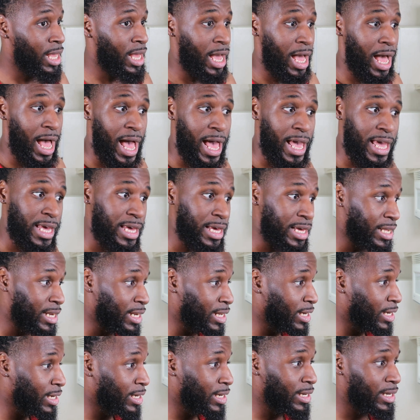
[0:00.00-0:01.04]
high in
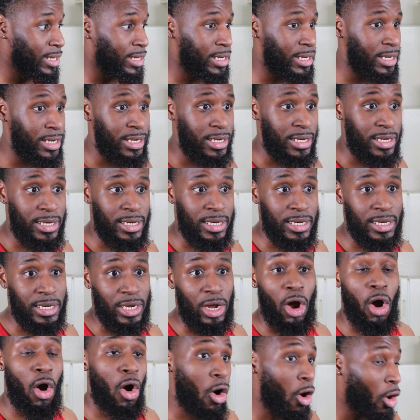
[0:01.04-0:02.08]

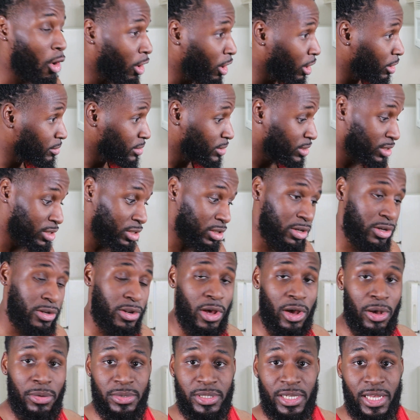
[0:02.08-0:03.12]
carbs. You
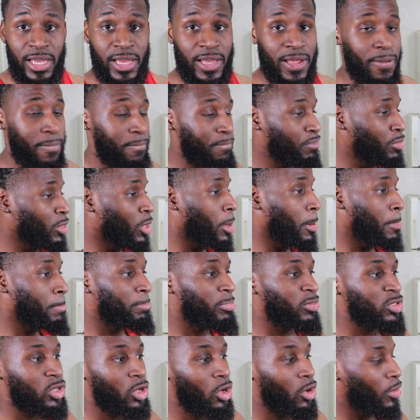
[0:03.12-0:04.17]
know what I'm saying?
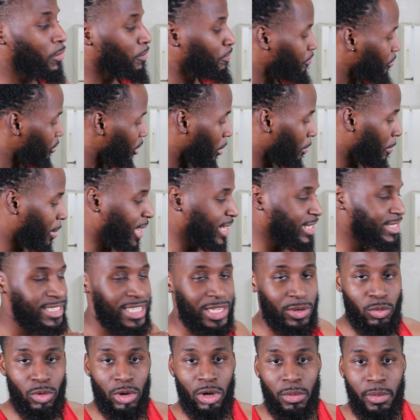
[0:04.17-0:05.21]
So
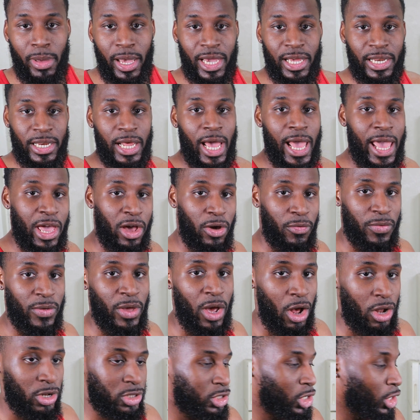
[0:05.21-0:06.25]
basically, we're going to make a healthy
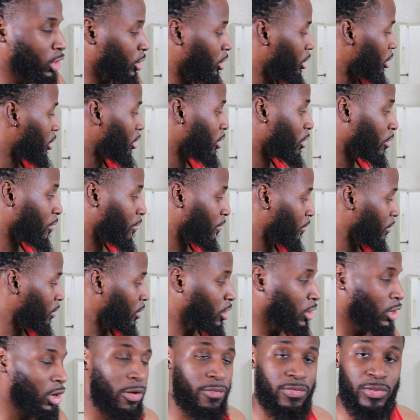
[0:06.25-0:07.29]
alternative
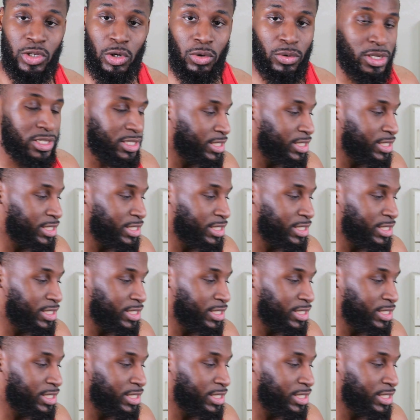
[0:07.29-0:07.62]
of tuna